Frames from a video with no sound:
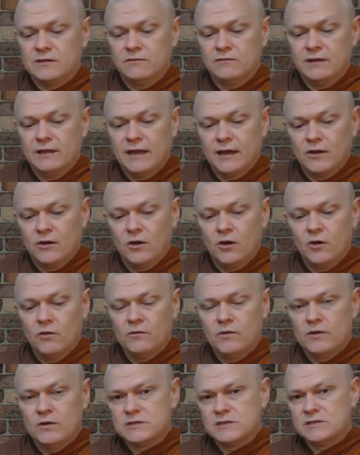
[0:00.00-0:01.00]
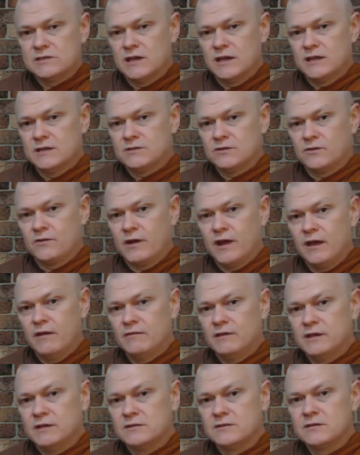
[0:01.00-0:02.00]
If we let go of those desires and
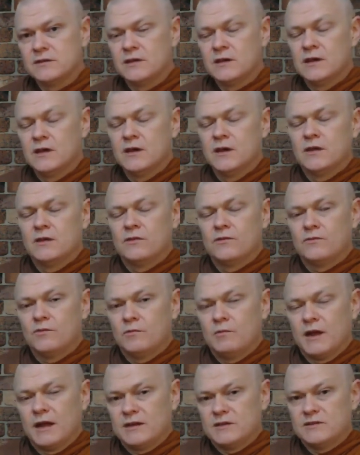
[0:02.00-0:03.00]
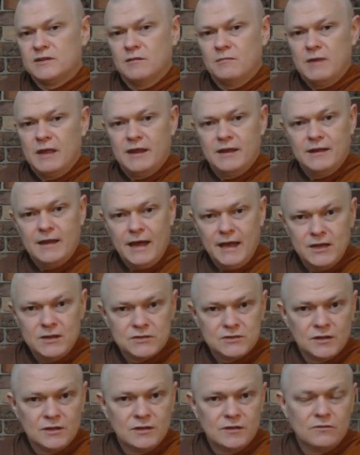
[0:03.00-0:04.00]
cravings through practicing
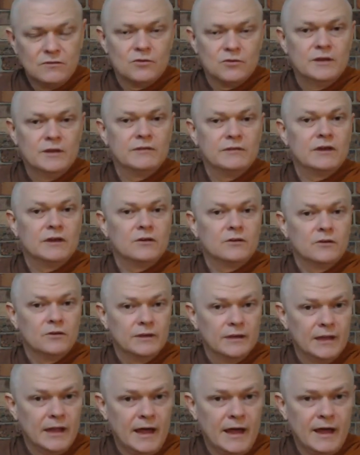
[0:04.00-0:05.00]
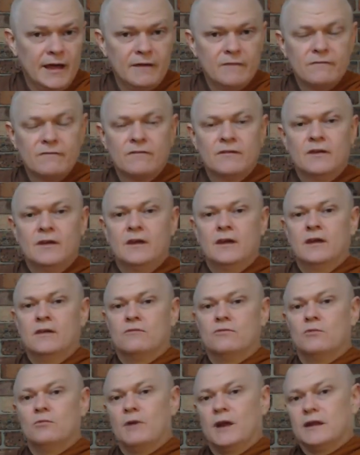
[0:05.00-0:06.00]
meditation, through living a good life,
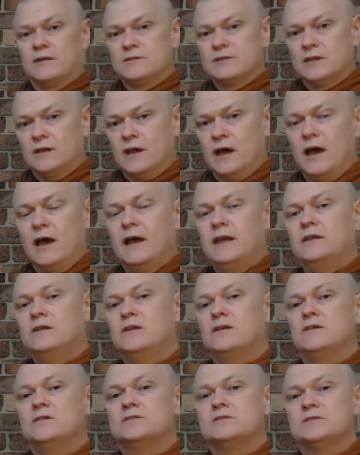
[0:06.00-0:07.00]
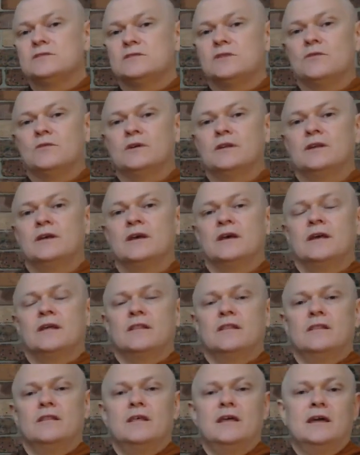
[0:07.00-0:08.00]
through practicing kindness and so on,
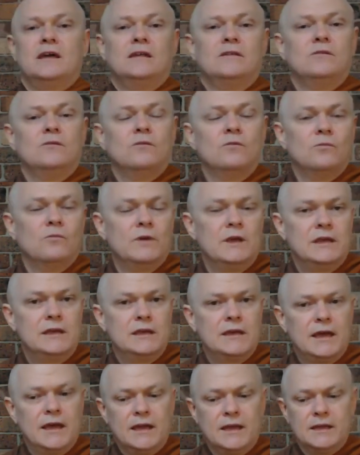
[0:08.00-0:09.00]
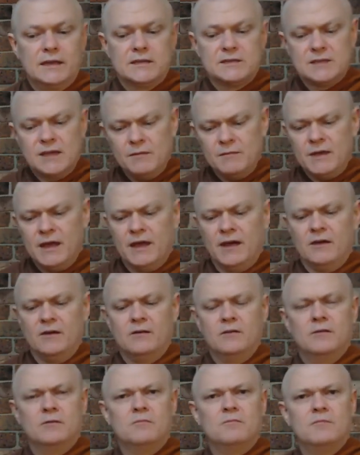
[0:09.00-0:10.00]
then we can
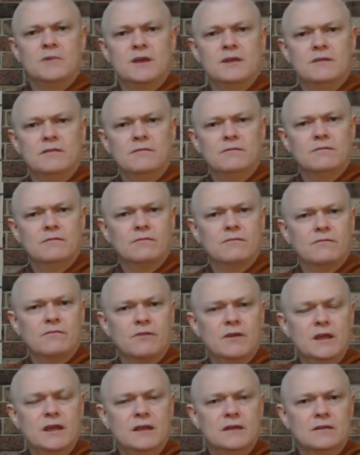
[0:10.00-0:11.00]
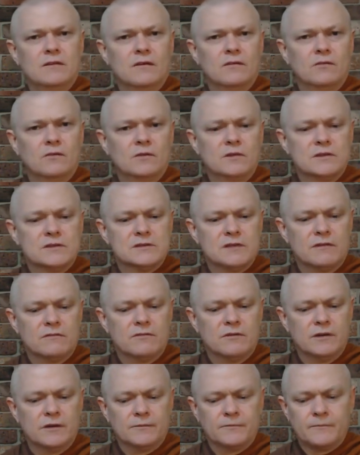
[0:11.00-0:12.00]
somehow be freed of all this
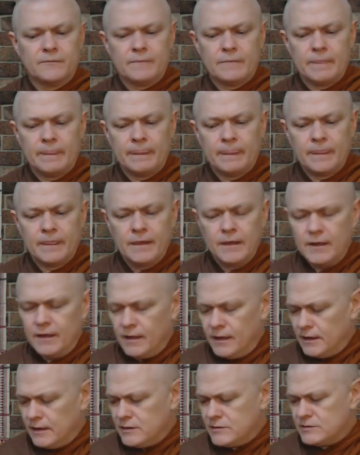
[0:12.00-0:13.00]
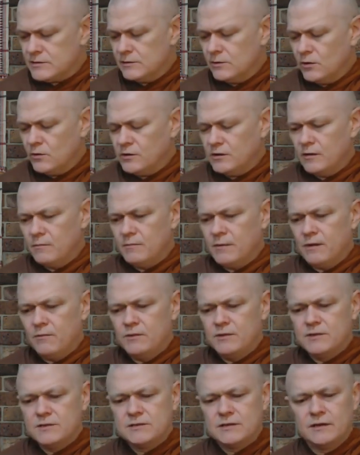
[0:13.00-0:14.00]
suffering. And he just looked at me
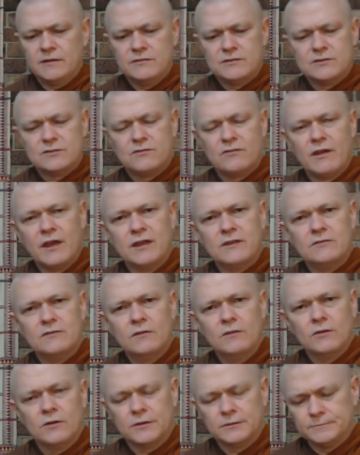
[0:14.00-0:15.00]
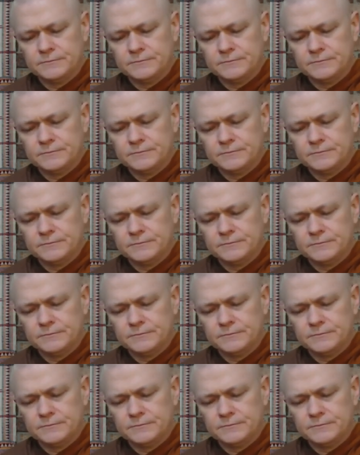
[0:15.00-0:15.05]
with this kind of strange look.